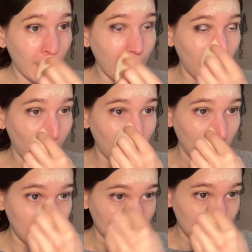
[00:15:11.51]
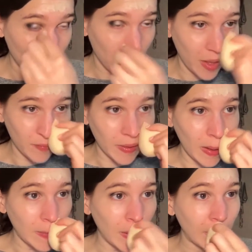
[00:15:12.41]
Um, so I
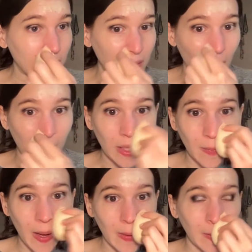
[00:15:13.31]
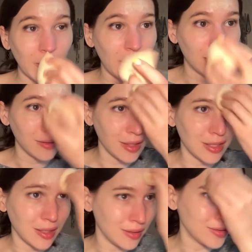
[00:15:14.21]
forgot what I was talking about. I'm kind of like
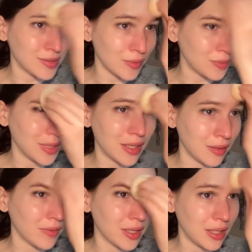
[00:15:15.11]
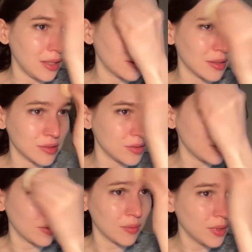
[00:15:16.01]
in the zone getting ready because, you
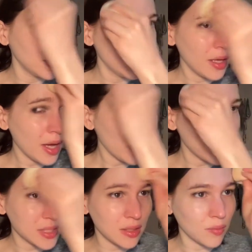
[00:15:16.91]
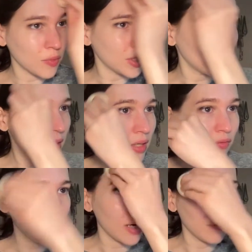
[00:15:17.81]
know, I always end up running late
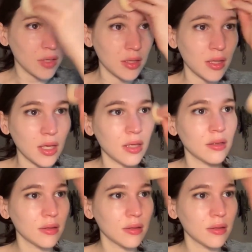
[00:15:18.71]
for everything.